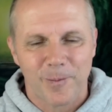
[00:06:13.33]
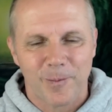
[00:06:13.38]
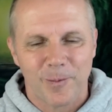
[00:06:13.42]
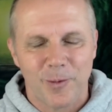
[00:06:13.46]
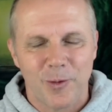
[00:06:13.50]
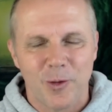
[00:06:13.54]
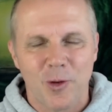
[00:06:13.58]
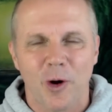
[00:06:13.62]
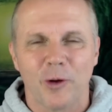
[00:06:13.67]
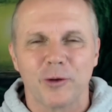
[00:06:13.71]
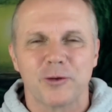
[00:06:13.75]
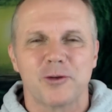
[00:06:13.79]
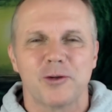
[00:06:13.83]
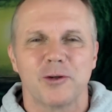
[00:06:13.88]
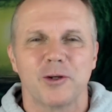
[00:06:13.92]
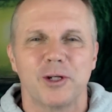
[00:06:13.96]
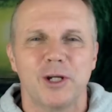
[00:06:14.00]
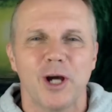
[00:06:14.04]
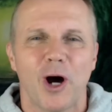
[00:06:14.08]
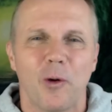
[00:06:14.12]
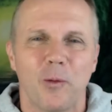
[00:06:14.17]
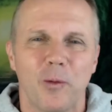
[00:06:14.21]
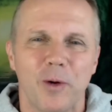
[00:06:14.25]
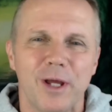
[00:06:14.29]
not to
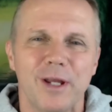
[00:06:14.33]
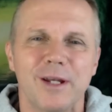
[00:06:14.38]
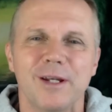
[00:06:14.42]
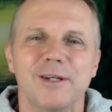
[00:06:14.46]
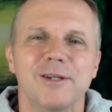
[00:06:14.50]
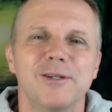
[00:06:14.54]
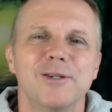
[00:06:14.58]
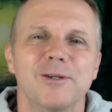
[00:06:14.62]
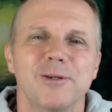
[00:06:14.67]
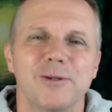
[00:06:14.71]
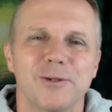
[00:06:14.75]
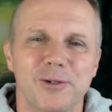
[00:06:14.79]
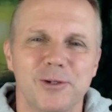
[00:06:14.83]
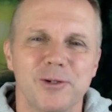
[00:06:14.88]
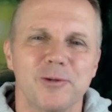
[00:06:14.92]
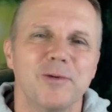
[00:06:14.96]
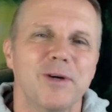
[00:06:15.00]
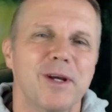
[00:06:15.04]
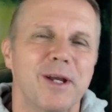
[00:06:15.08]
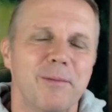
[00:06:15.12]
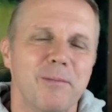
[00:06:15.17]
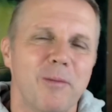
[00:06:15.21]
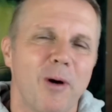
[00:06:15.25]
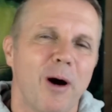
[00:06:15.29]
go into
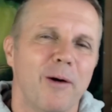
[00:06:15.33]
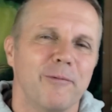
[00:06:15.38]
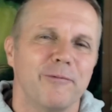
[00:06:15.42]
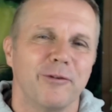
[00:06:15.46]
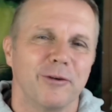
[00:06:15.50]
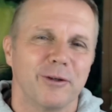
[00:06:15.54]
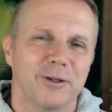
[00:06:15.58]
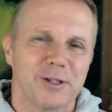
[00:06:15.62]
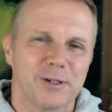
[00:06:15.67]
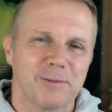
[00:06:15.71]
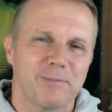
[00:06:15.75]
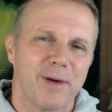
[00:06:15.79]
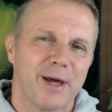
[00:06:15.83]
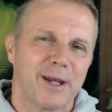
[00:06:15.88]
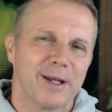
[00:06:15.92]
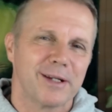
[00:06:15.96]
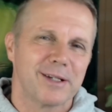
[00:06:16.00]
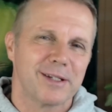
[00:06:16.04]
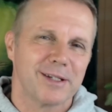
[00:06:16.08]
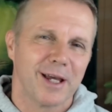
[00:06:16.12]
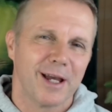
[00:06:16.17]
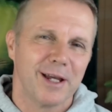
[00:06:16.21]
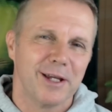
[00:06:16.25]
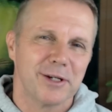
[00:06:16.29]
doing mindfulness
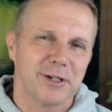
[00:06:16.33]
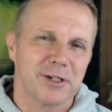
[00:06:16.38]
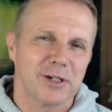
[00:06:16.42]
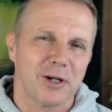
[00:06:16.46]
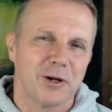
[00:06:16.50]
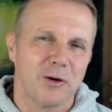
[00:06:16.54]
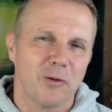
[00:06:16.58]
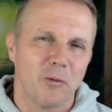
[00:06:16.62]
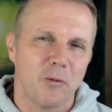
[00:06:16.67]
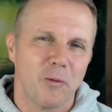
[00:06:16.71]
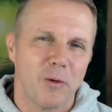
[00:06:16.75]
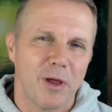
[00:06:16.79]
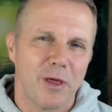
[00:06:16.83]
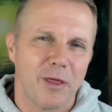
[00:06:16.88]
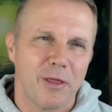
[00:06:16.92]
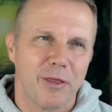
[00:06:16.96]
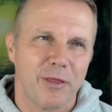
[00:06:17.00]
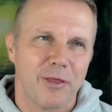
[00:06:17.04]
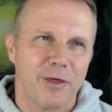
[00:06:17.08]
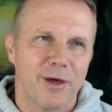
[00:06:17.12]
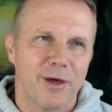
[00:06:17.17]
meditation with